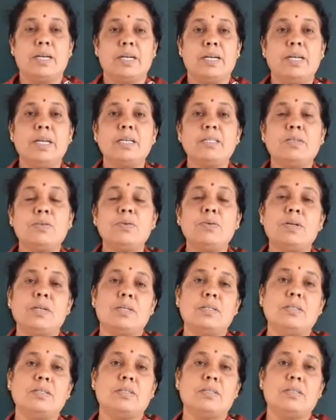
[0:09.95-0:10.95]
Dear
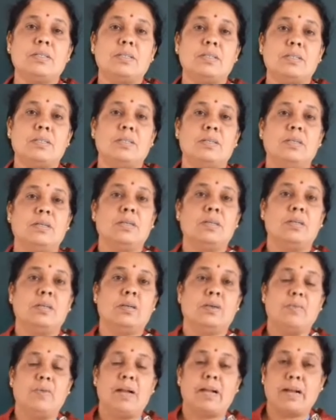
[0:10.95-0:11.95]
students,
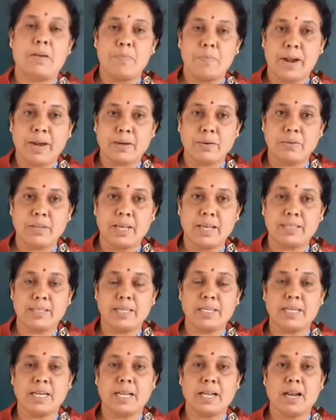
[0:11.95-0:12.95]
welcome back to the
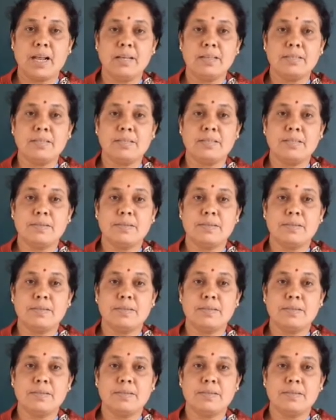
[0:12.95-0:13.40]
SST class.